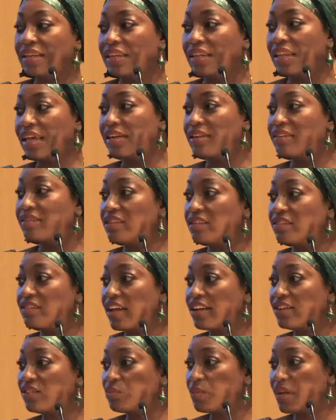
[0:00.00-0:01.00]
Ladies and
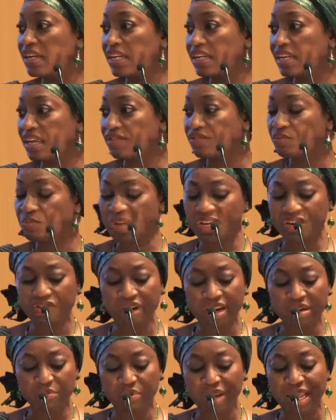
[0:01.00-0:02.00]
gentlemen, it gives me
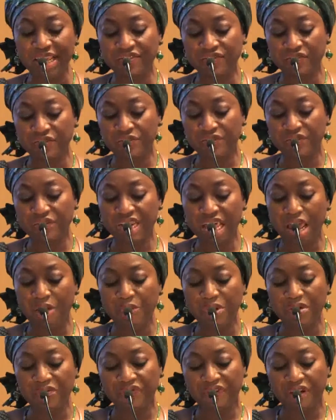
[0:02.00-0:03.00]
great pleasure to now
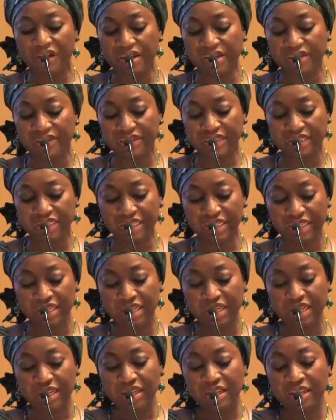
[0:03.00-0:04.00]
invite
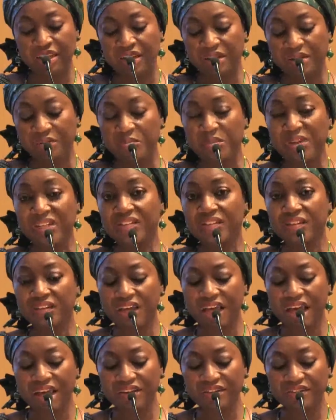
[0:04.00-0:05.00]
Mr.
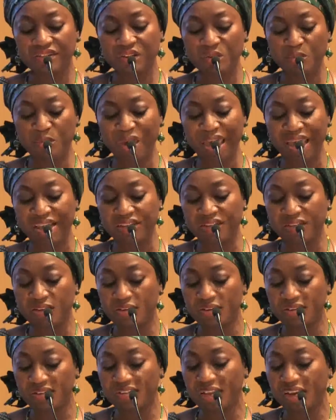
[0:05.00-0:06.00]
Carlos Lopez,
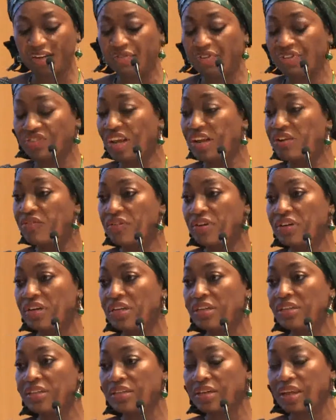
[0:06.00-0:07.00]
Under Secretary
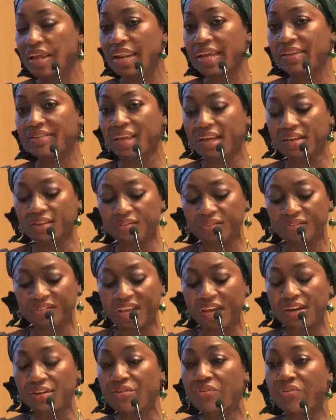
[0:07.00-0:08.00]
General and Executive
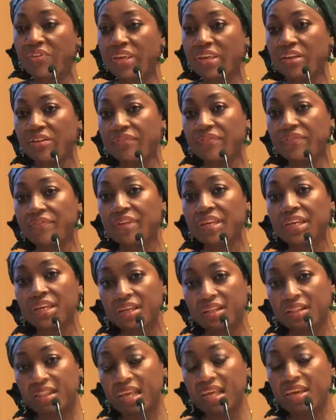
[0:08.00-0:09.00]
Secretary of
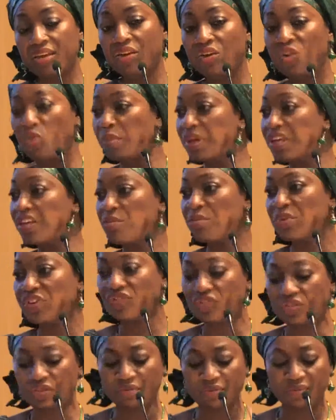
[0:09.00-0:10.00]
the Economic
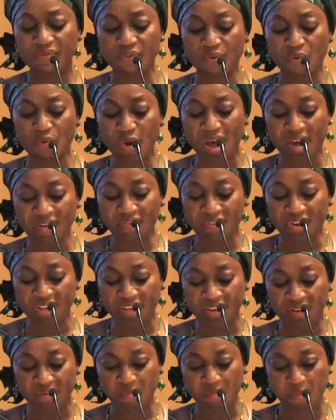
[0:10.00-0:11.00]
Commission for
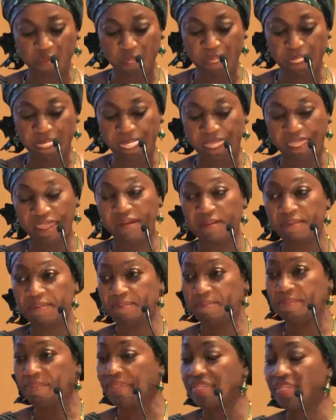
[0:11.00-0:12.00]
Africa.
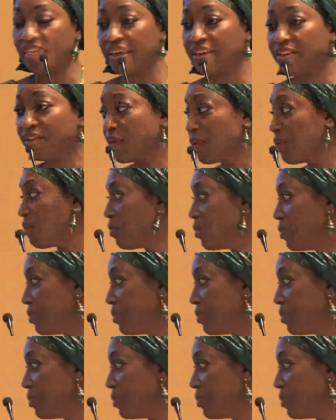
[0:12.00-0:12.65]
Thank you.